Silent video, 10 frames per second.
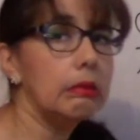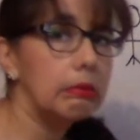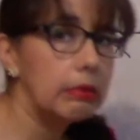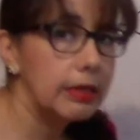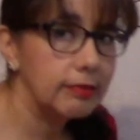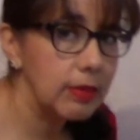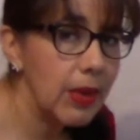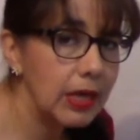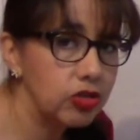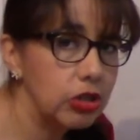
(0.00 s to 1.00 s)
Let's
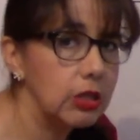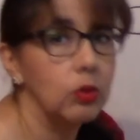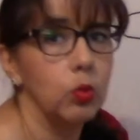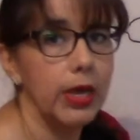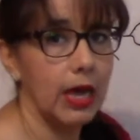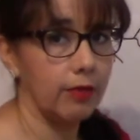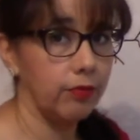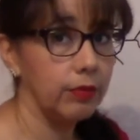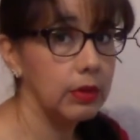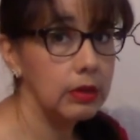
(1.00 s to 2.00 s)
imagine we have
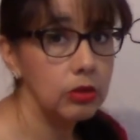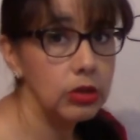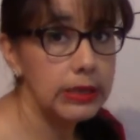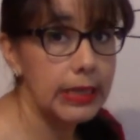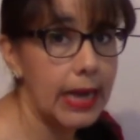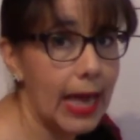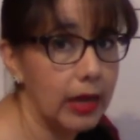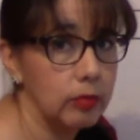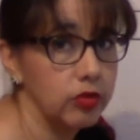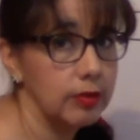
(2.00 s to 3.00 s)
10
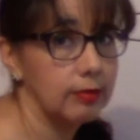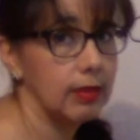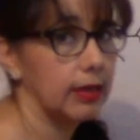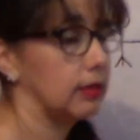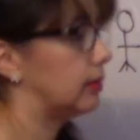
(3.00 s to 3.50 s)
atoms inside.